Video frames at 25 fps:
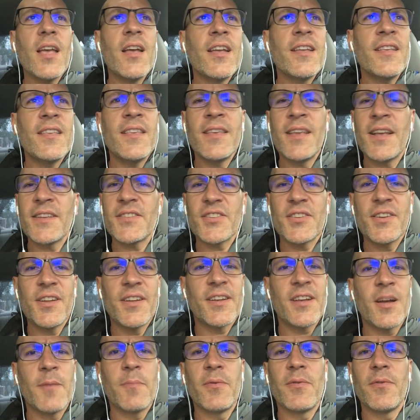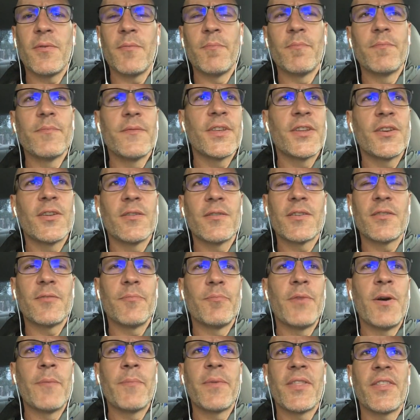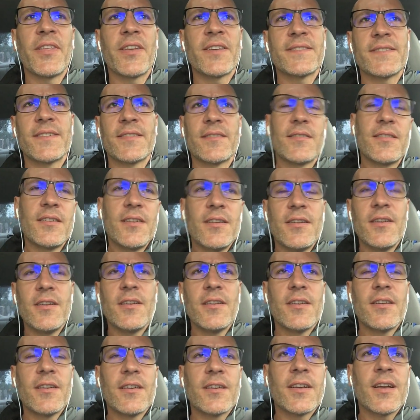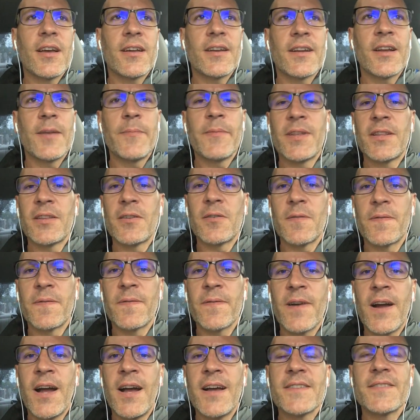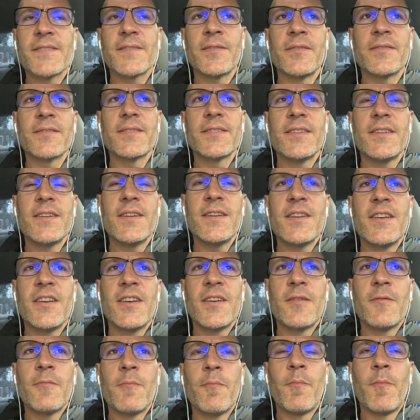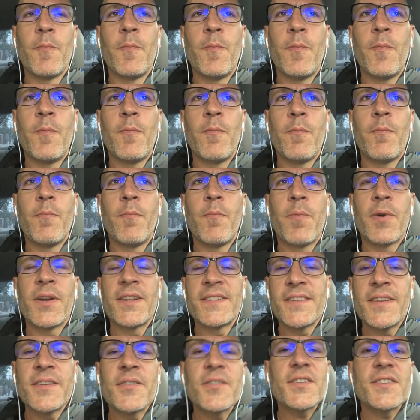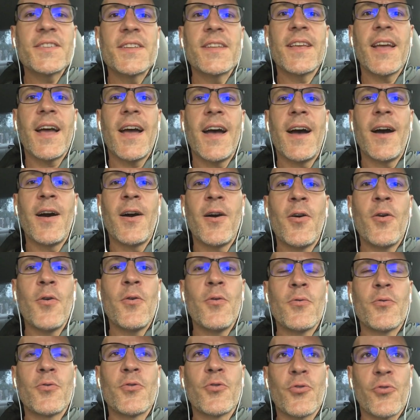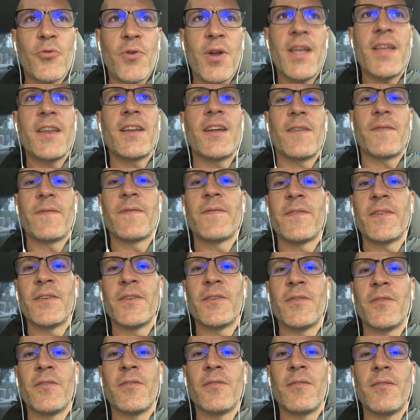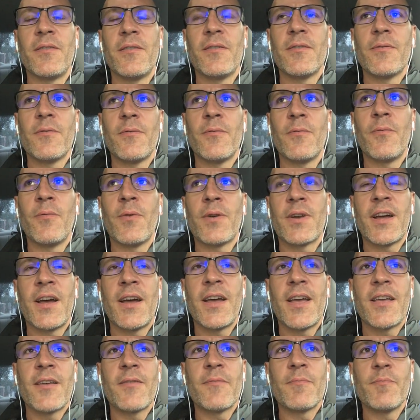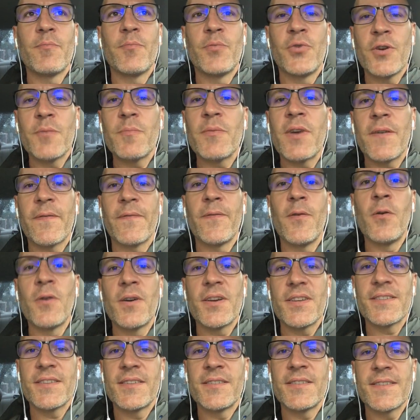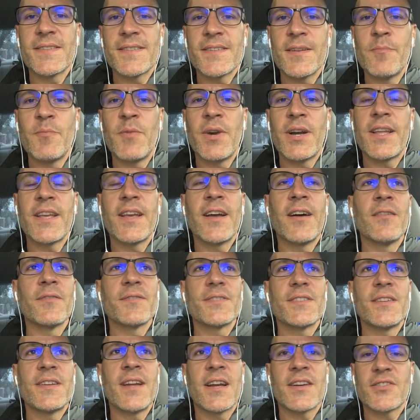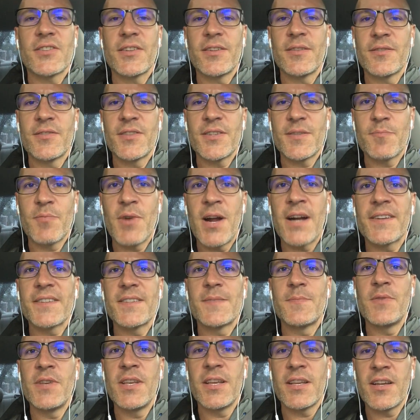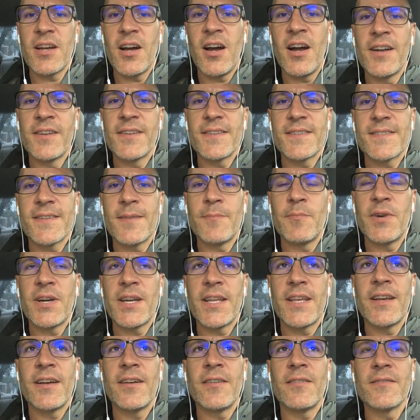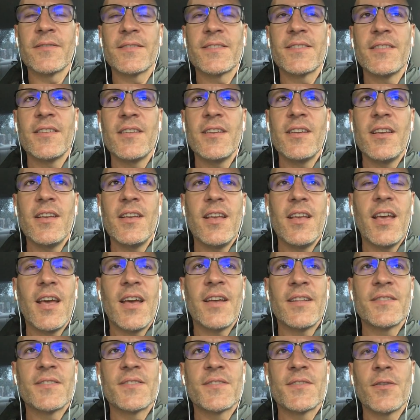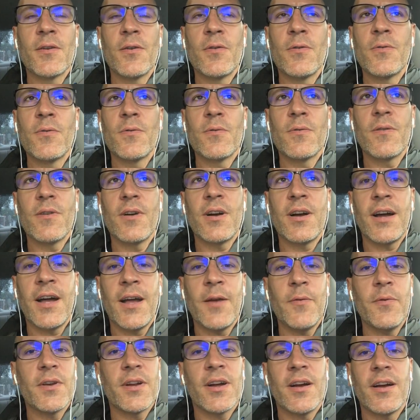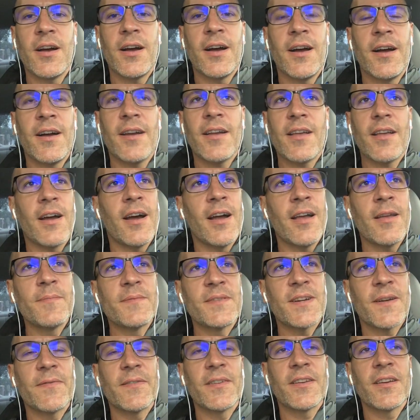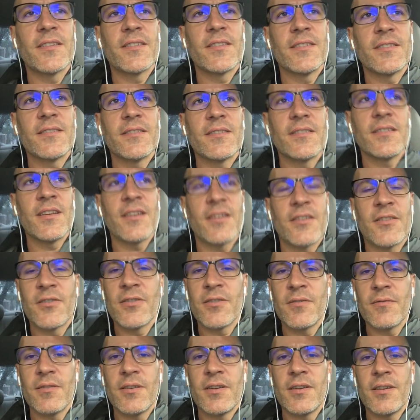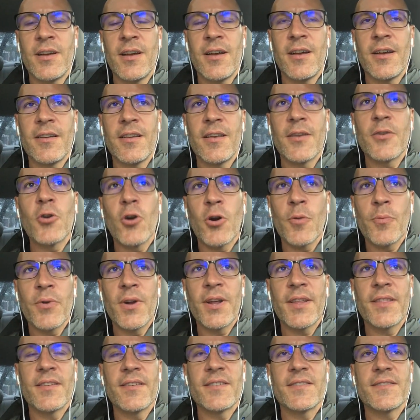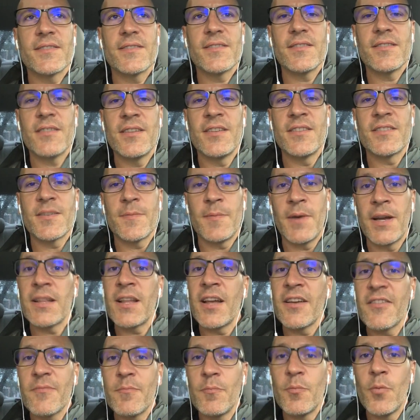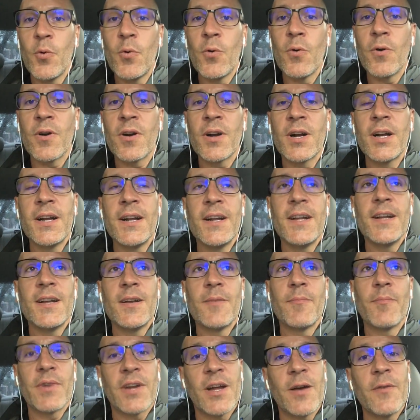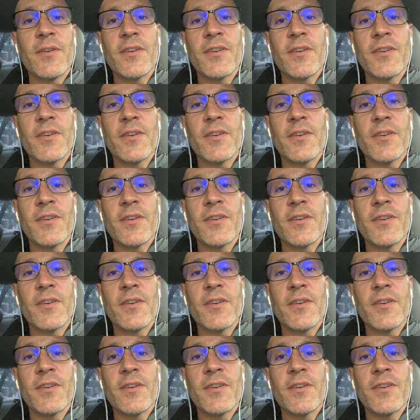Yesterday, a couple, you know, little bumpy things that kind of got me a little frazzled. But it's interesting how great I feel when I put my focus into somebody else and actually just practice being kind to somebody else. And so I am definitely going to incorporate this into my life more. But I